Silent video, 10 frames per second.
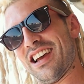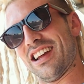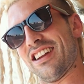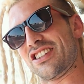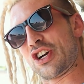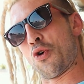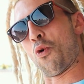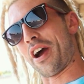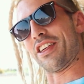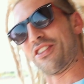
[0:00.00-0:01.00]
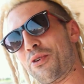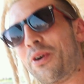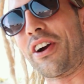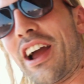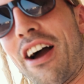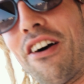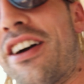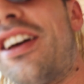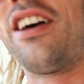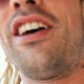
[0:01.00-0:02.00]
is quite the workout.
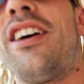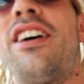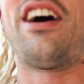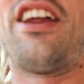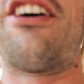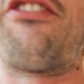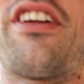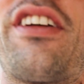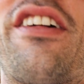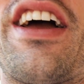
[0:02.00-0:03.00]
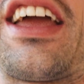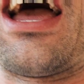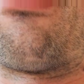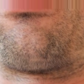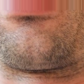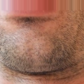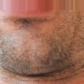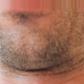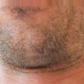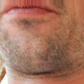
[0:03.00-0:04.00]
I definitely like having it
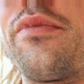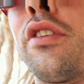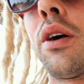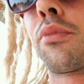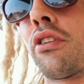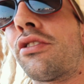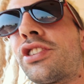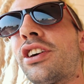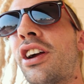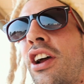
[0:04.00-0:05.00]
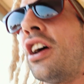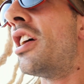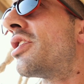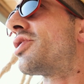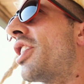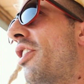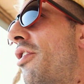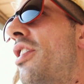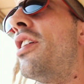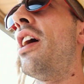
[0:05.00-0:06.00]
up closer.
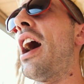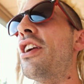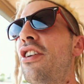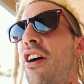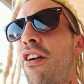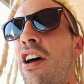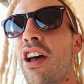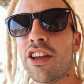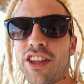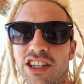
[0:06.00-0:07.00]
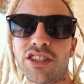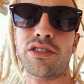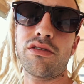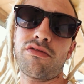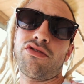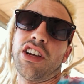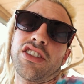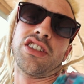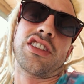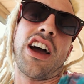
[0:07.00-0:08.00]
So I don't know. That's
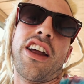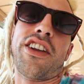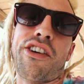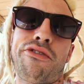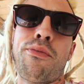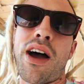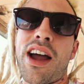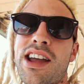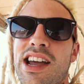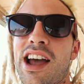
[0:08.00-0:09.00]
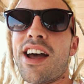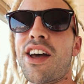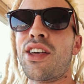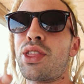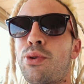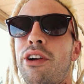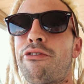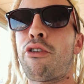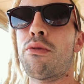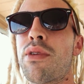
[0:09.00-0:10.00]
just kind of my 3 or
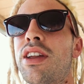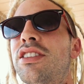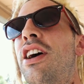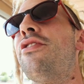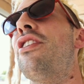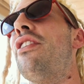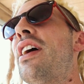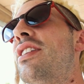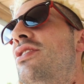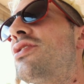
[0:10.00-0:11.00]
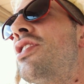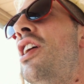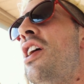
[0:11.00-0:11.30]
4 minutes on the lens